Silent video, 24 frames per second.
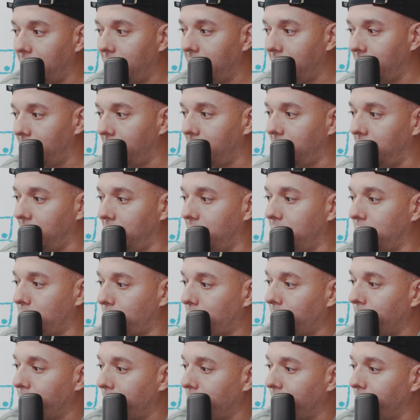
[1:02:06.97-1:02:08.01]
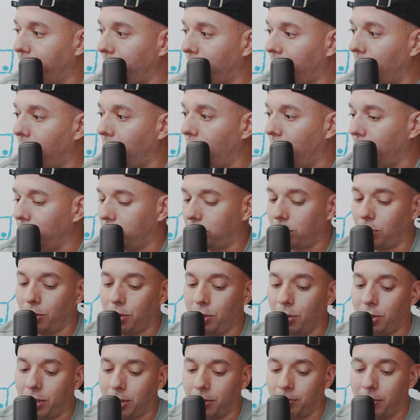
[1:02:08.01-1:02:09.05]
in the description below so
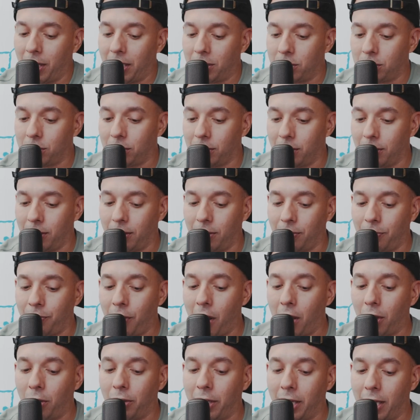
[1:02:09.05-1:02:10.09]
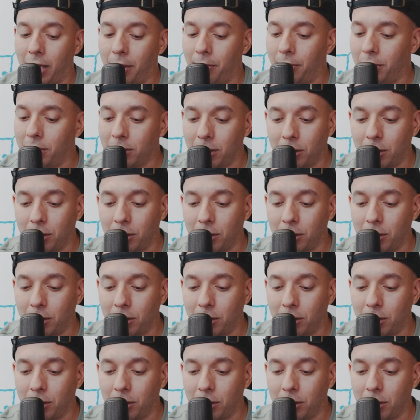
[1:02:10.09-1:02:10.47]
you can make sure to follow him.